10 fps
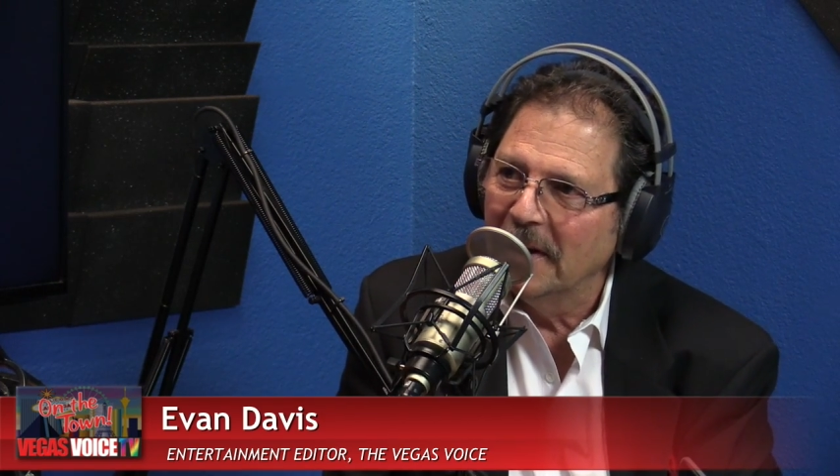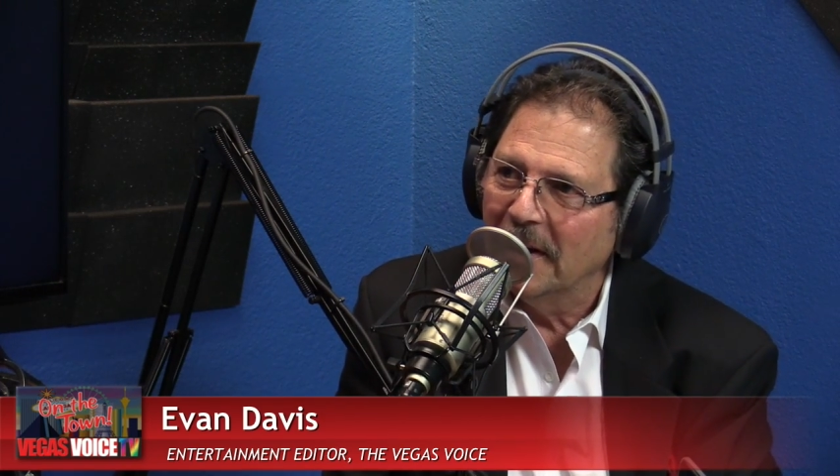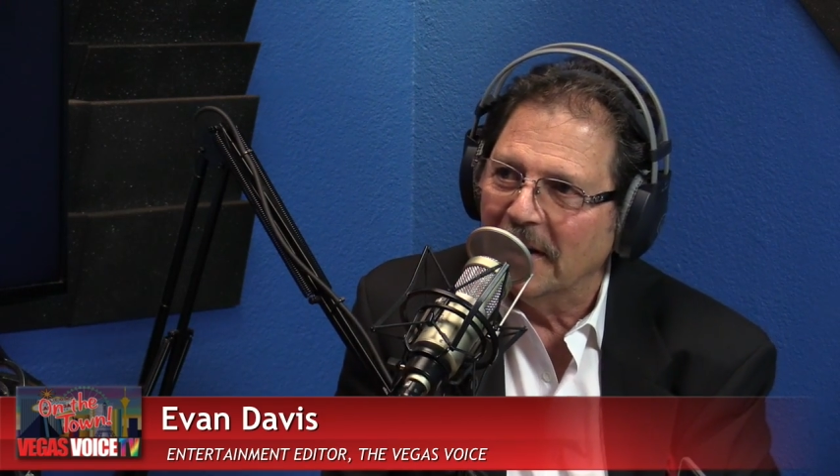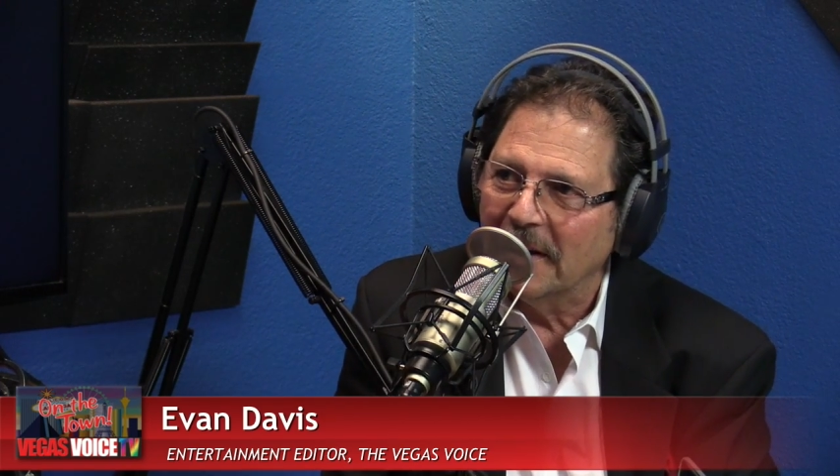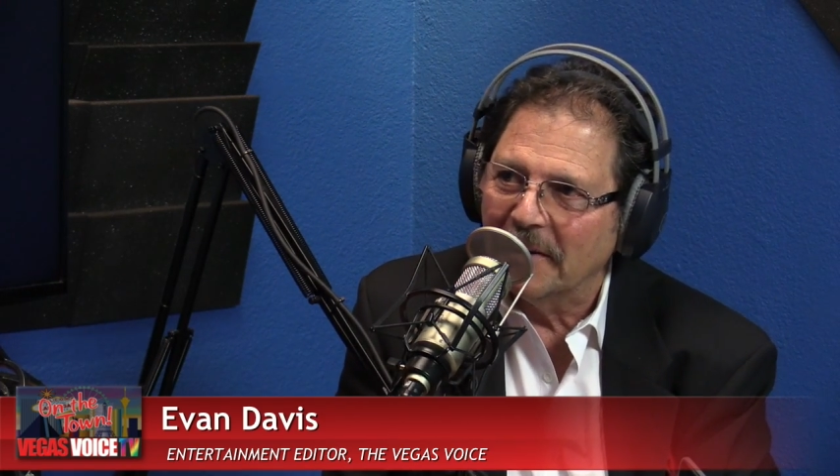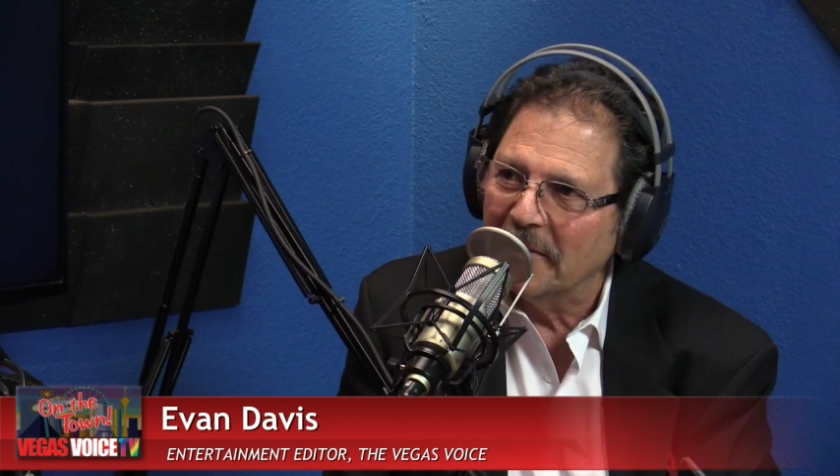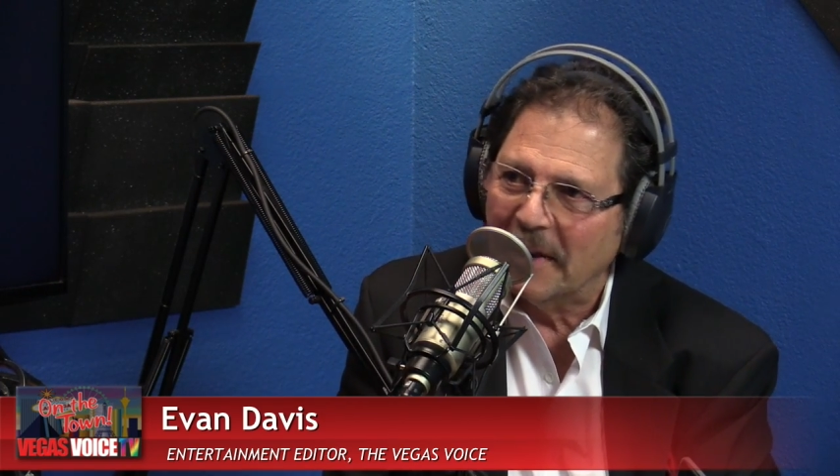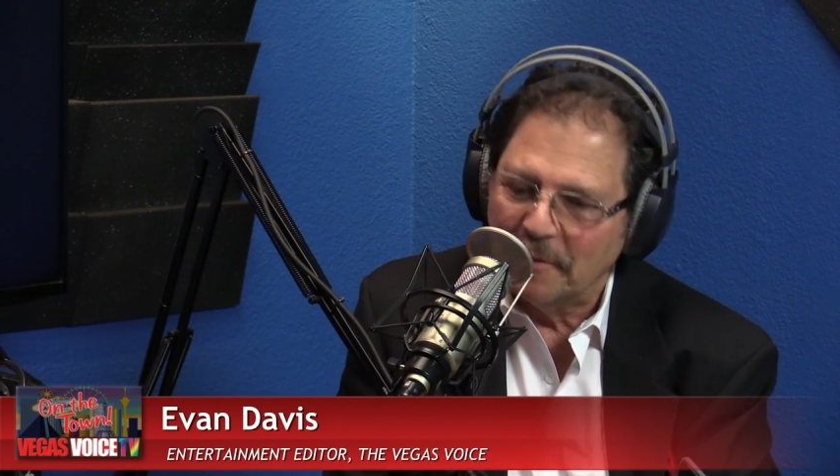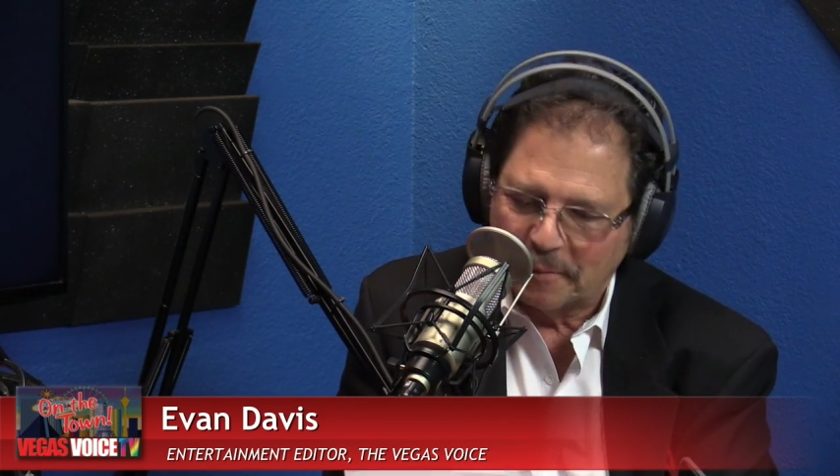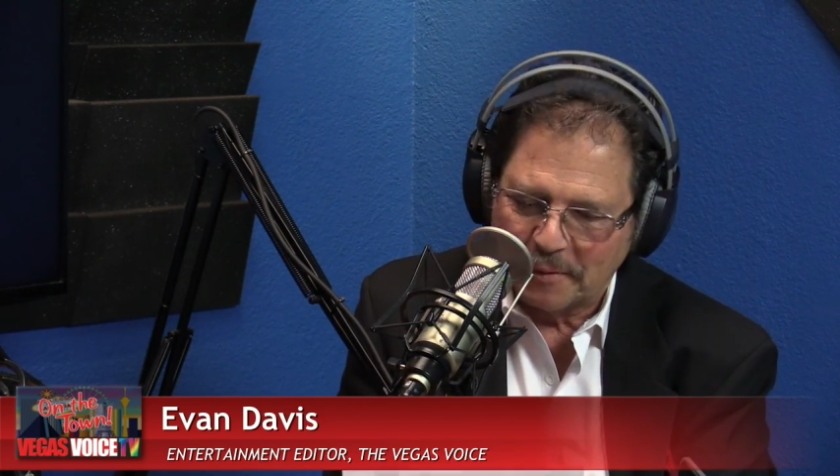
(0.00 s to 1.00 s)

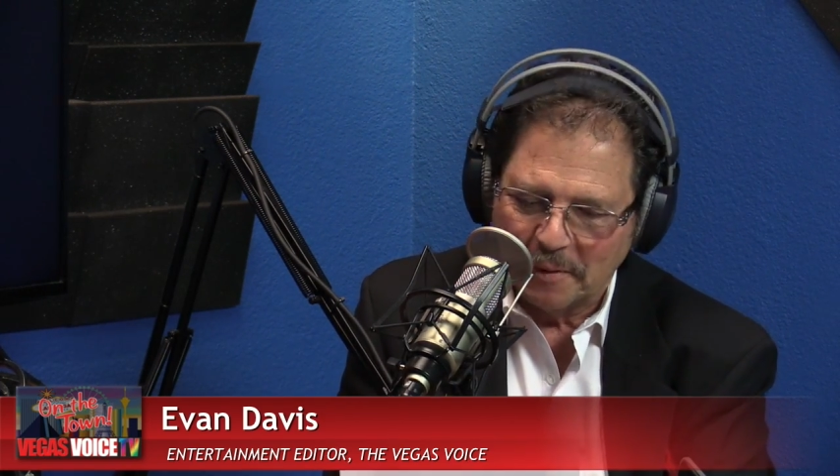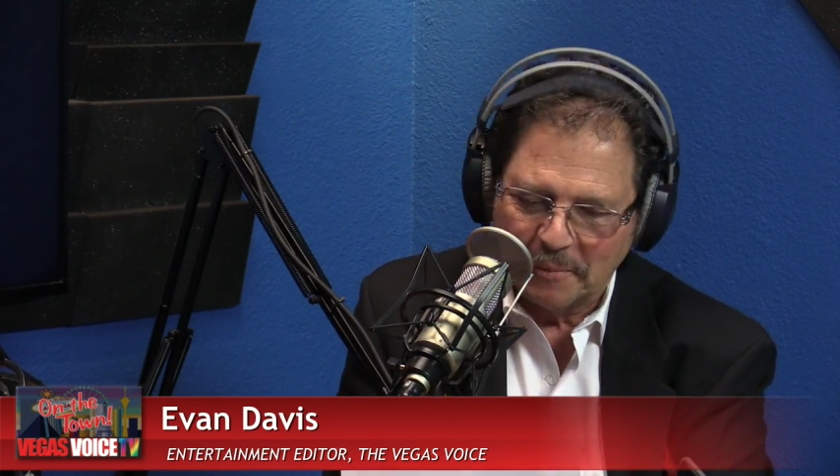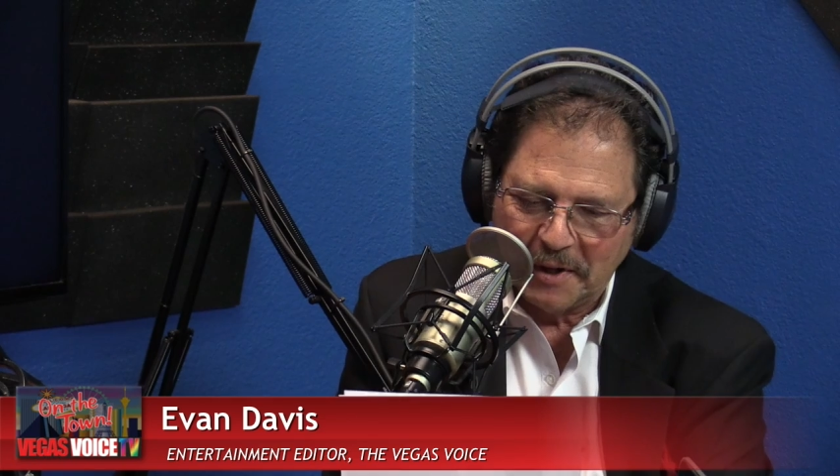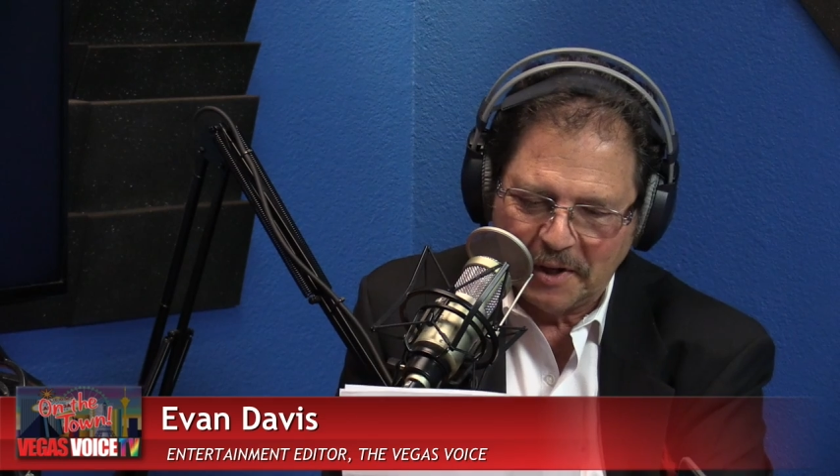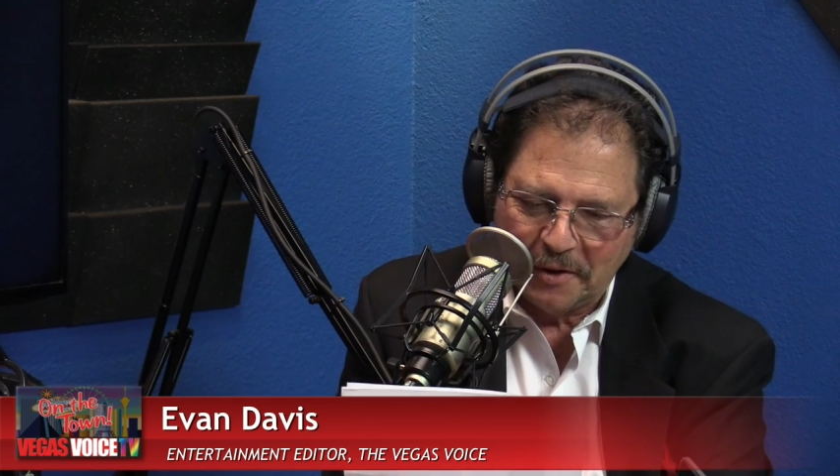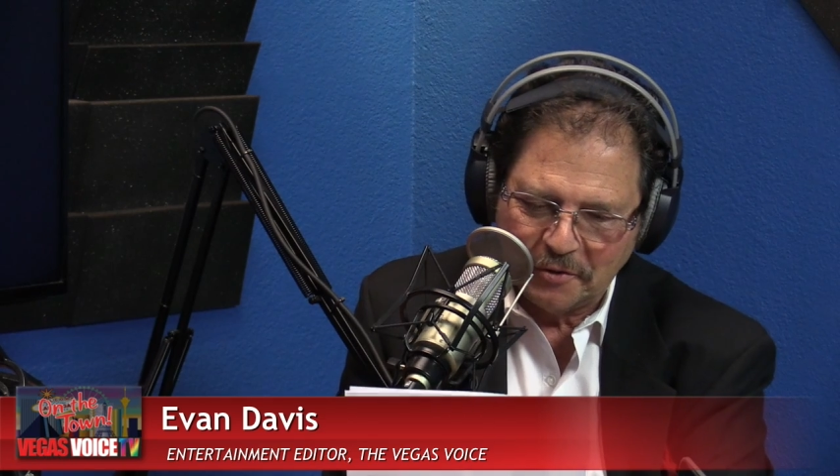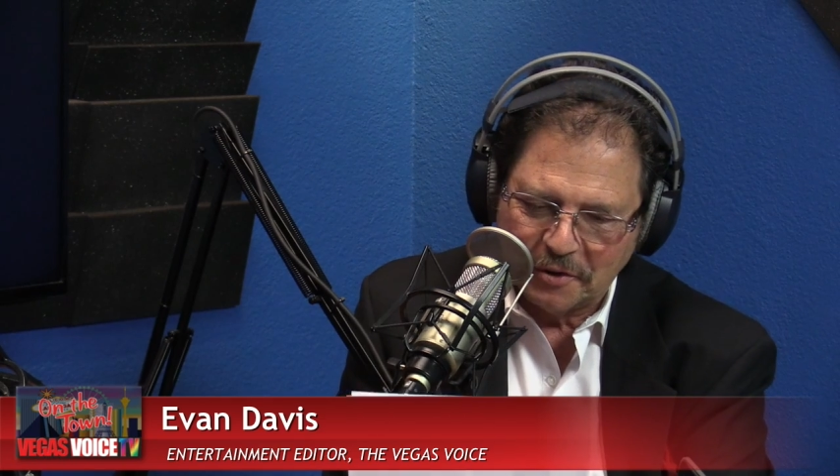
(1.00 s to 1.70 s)
And from there,